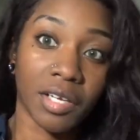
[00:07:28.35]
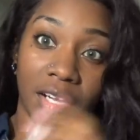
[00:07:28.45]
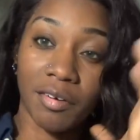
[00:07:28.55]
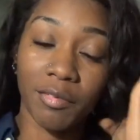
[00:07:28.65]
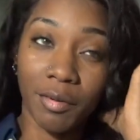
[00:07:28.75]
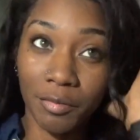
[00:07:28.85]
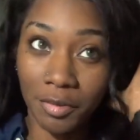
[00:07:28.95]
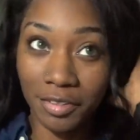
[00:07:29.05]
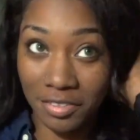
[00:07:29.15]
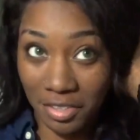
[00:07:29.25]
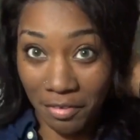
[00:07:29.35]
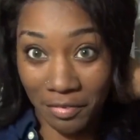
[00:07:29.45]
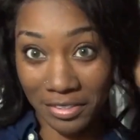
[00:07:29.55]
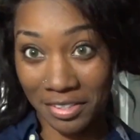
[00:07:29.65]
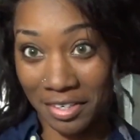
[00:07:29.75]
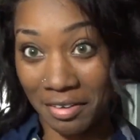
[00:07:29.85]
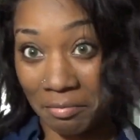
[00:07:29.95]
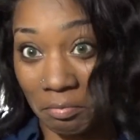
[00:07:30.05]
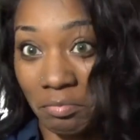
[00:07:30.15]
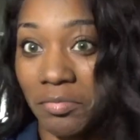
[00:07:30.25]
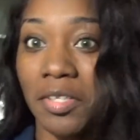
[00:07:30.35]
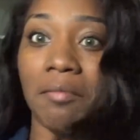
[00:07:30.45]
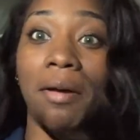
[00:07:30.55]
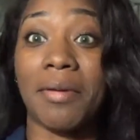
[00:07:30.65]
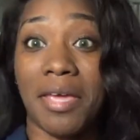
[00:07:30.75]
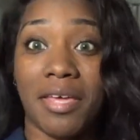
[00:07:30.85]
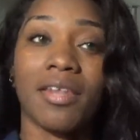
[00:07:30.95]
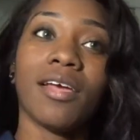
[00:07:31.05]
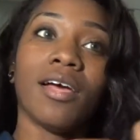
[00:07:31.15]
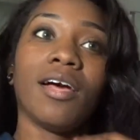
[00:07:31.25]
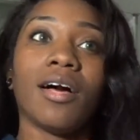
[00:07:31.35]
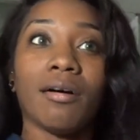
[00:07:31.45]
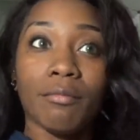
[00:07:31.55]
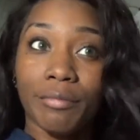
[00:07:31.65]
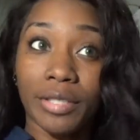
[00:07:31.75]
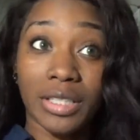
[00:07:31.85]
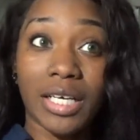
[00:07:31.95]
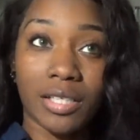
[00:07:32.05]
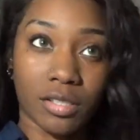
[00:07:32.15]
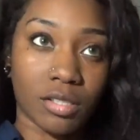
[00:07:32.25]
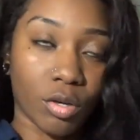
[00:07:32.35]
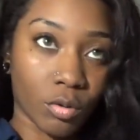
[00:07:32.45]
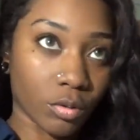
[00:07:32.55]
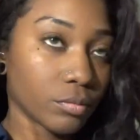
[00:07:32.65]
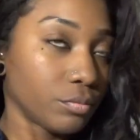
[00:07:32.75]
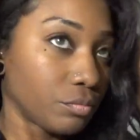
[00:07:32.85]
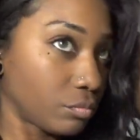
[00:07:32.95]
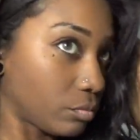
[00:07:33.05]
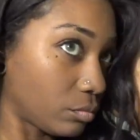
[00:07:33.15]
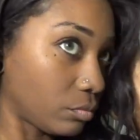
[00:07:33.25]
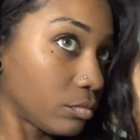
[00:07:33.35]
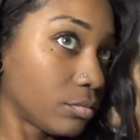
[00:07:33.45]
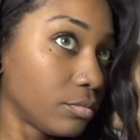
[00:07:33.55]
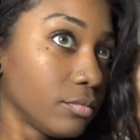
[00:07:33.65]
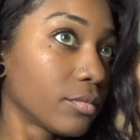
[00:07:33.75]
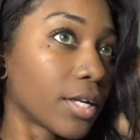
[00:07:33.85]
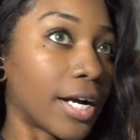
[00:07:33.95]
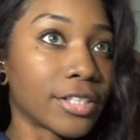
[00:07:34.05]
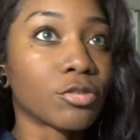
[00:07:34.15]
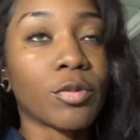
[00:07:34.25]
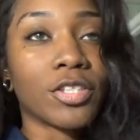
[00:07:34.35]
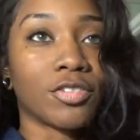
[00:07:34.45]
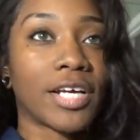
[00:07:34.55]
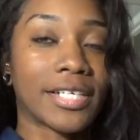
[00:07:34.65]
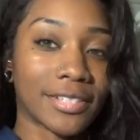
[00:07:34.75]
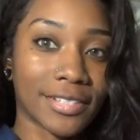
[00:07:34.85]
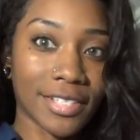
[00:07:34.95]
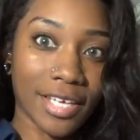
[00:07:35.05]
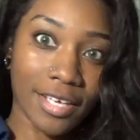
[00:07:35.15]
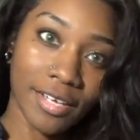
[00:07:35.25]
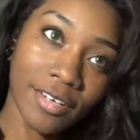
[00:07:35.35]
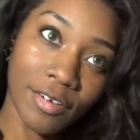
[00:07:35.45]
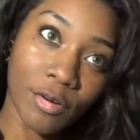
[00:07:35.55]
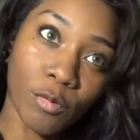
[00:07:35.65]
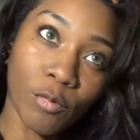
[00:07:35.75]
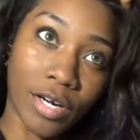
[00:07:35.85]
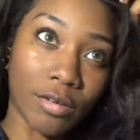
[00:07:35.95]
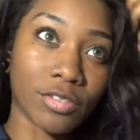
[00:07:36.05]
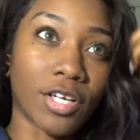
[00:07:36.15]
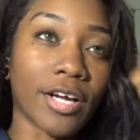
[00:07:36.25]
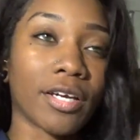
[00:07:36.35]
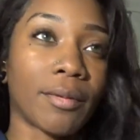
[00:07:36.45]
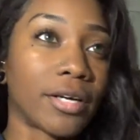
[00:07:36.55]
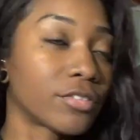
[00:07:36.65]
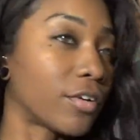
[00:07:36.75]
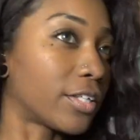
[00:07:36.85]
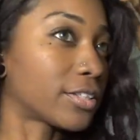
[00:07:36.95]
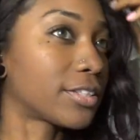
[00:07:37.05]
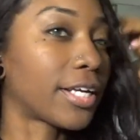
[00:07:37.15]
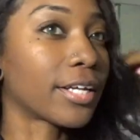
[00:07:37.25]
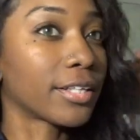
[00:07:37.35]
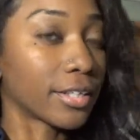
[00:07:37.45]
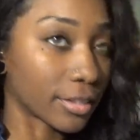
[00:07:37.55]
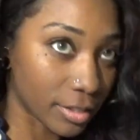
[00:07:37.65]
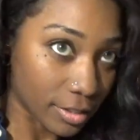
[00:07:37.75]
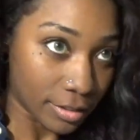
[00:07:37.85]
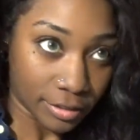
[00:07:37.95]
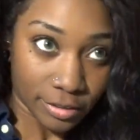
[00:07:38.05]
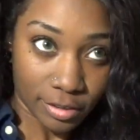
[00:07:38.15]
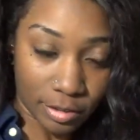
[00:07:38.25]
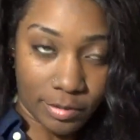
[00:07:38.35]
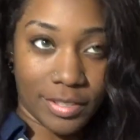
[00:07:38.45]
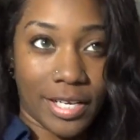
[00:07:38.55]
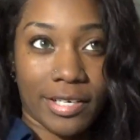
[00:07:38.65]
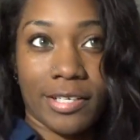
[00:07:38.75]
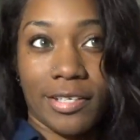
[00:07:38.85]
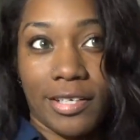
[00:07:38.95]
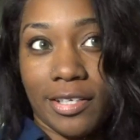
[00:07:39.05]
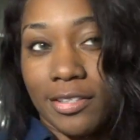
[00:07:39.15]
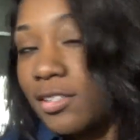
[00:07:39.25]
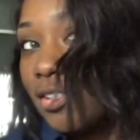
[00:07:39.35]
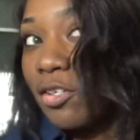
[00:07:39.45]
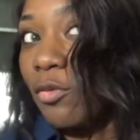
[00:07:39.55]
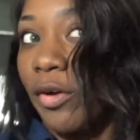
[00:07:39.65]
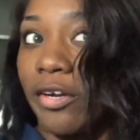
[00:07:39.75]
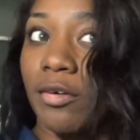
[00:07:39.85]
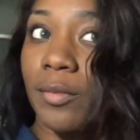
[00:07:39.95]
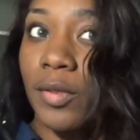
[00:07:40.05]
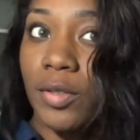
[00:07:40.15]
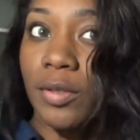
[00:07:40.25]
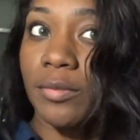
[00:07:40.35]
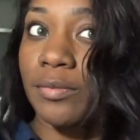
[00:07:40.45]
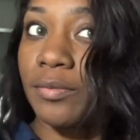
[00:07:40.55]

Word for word: Oh, I'm doing the stink face right now. My bad. But yeah, so I just wanted you guys to see what I was talking about as far as the tangling. So technically it's still wearable.